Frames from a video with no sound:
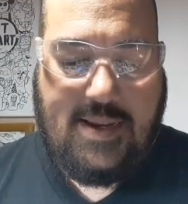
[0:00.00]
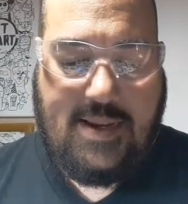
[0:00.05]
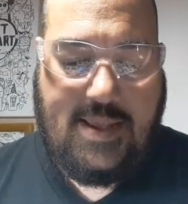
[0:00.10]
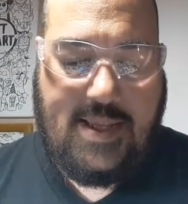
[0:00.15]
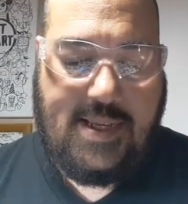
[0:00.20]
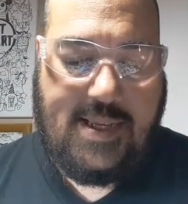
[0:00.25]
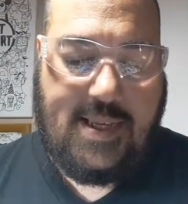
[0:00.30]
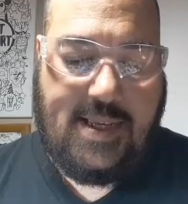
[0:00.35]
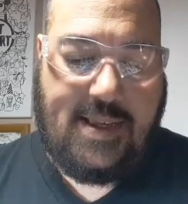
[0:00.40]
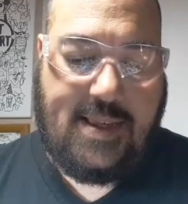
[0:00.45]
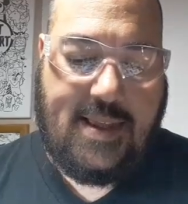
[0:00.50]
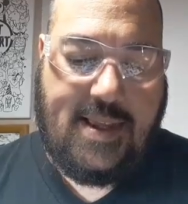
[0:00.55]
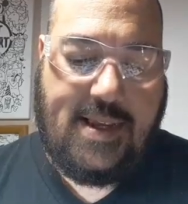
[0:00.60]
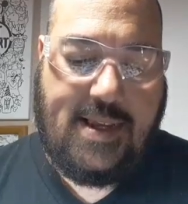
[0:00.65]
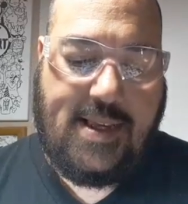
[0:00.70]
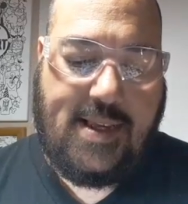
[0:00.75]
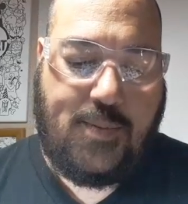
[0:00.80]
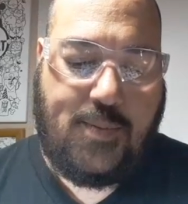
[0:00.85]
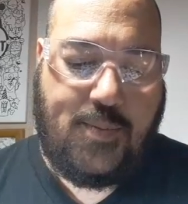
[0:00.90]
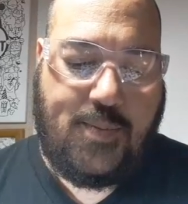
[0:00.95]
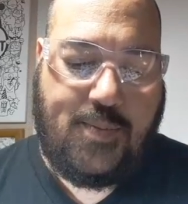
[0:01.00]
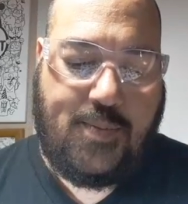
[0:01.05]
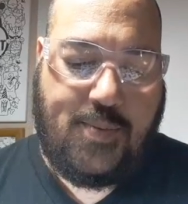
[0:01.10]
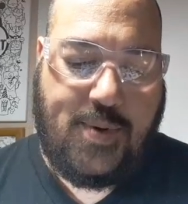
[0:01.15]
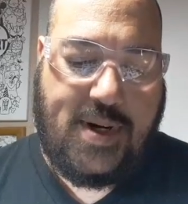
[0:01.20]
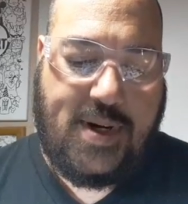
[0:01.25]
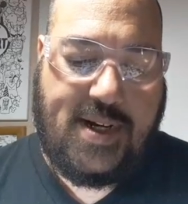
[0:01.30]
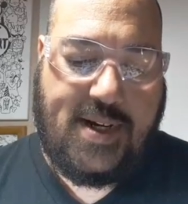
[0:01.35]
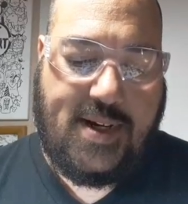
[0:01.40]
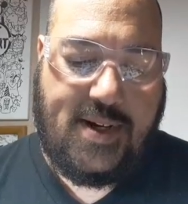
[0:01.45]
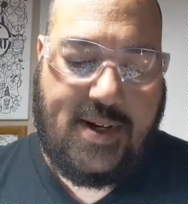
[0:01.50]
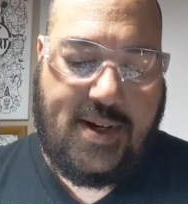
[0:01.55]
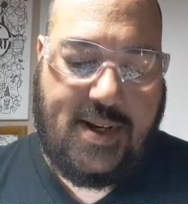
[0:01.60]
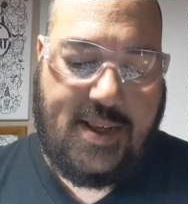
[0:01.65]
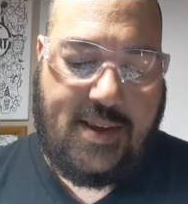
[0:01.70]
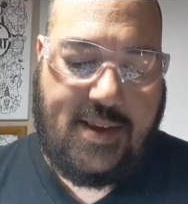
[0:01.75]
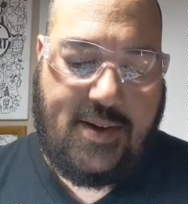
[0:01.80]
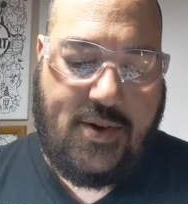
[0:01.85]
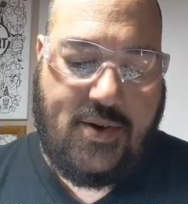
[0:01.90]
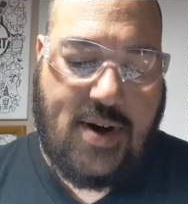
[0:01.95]
this is pretty good.
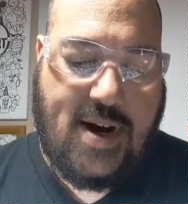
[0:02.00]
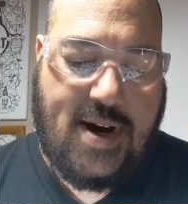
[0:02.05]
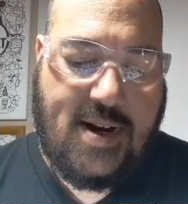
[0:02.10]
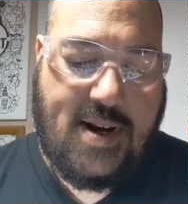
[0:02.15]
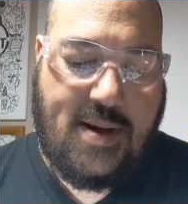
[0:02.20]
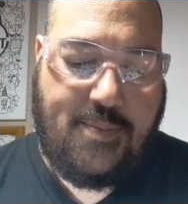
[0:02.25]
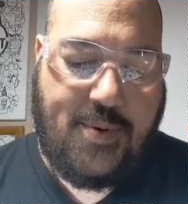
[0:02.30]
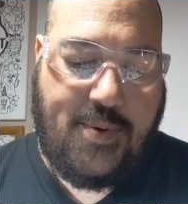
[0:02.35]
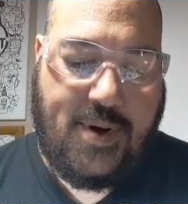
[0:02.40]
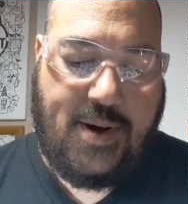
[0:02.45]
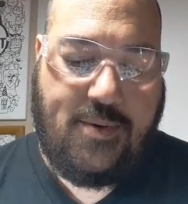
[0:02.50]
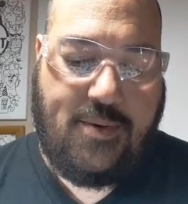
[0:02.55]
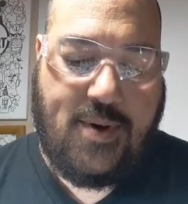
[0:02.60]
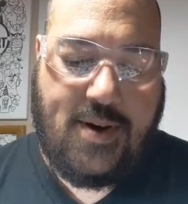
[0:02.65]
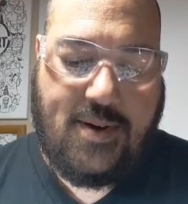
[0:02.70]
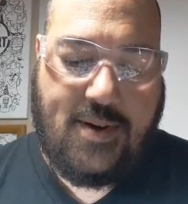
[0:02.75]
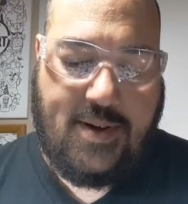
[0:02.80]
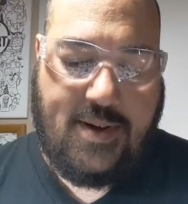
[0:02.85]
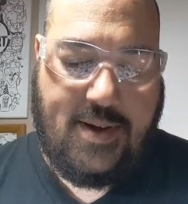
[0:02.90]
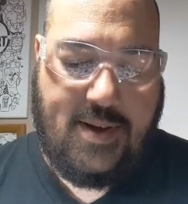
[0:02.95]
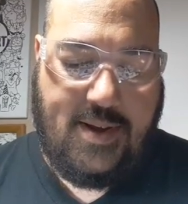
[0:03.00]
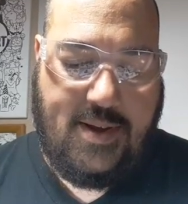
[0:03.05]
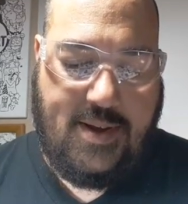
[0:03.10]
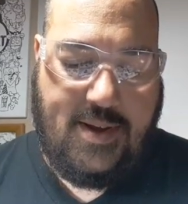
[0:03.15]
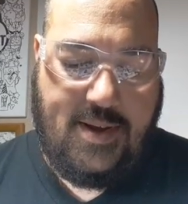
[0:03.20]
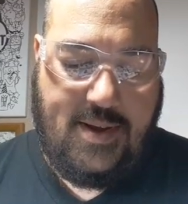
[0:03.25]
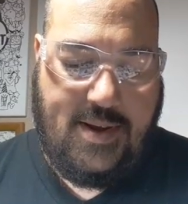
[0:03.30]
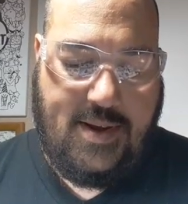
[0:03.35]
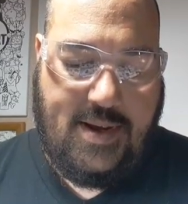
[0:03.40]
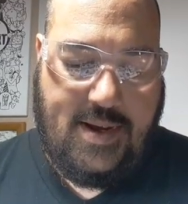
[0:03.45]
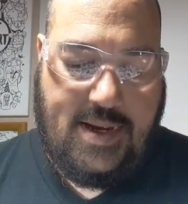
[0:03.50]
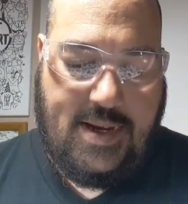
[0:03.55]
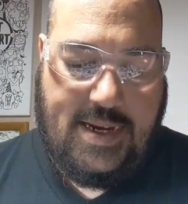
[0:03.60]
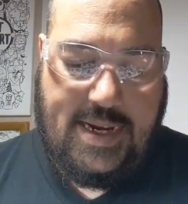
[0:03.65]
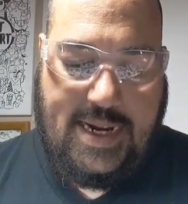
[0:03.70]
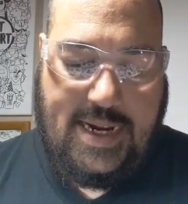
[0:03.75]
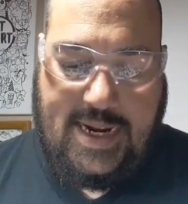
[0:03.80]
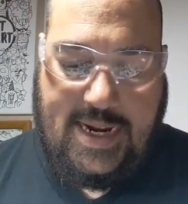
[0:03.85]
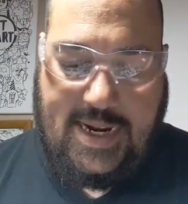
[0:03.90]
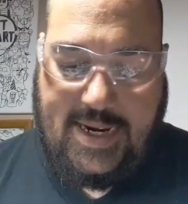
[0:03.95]
It's dried up pretty well,
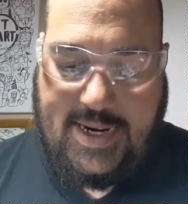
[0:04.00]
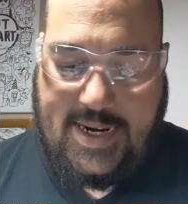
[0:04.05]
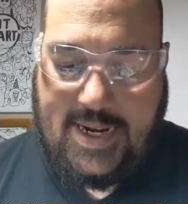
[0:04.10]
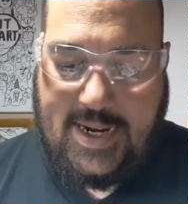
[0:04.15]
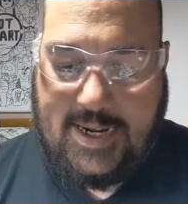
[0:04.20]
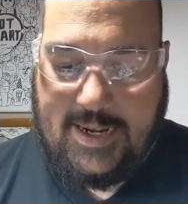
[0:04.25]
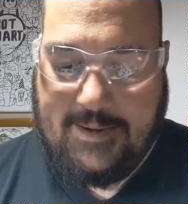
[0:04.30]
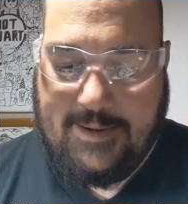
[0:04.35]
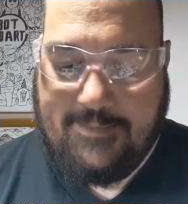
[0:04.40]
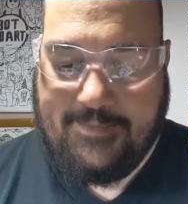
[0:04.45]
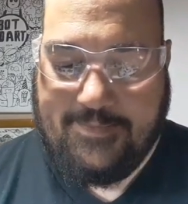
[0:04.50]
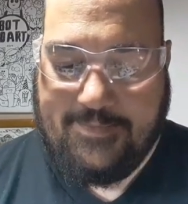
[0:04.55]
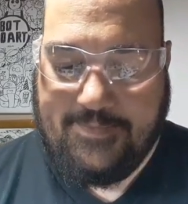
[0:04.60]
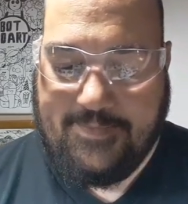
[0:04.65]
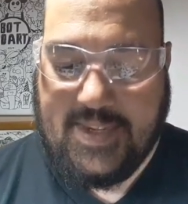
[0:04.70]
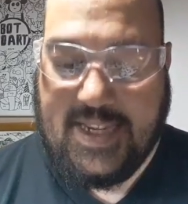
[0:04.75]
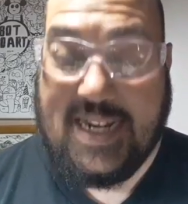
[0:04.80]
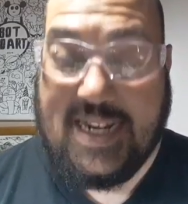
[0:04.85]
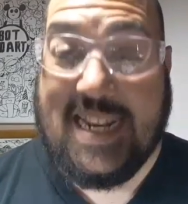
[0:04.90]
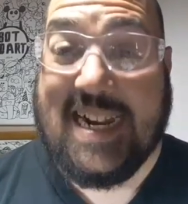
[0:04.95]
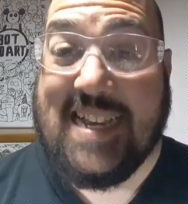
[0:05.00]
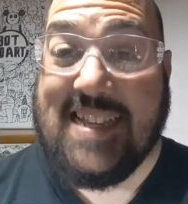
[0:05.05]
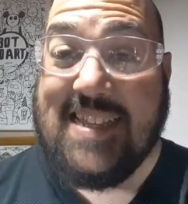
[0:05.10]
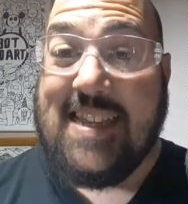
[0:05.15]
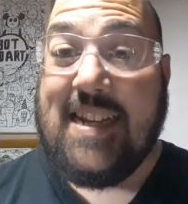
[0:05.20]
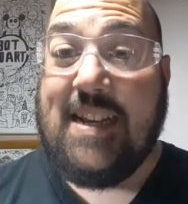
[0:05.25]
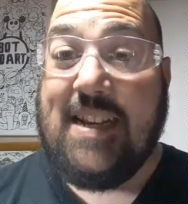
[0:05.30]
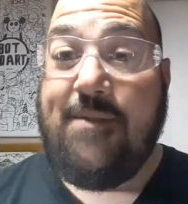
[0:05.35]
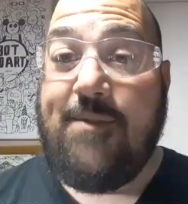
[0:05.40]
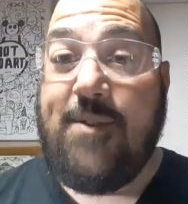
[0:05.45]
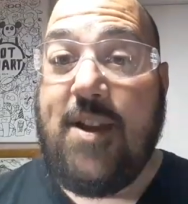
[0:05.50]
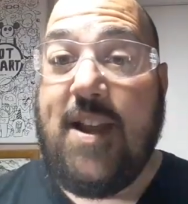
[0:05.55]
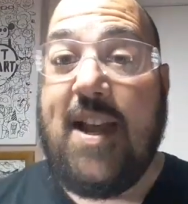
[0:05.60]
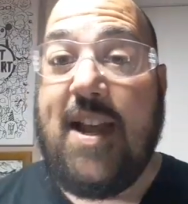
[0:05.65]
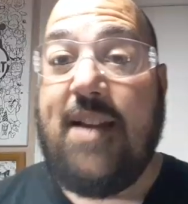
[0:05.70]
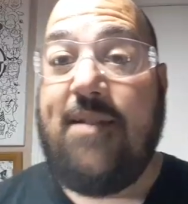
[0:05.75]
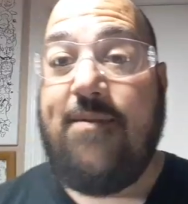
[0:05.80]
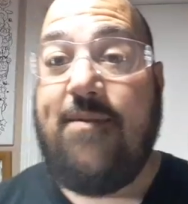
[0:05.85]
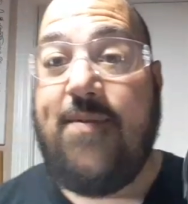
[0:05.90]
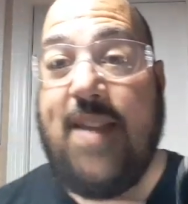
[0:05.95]
and like I said, if you
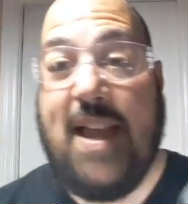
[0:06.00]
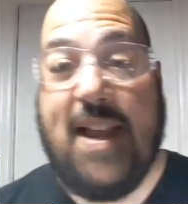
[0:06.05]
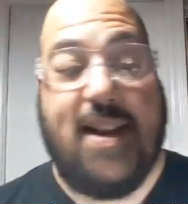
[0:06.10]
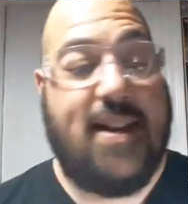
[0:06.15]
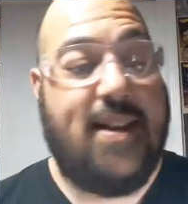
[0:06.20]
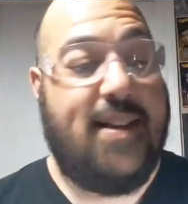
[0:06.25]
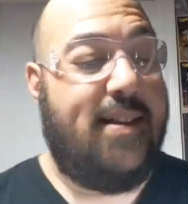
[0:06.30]
have that,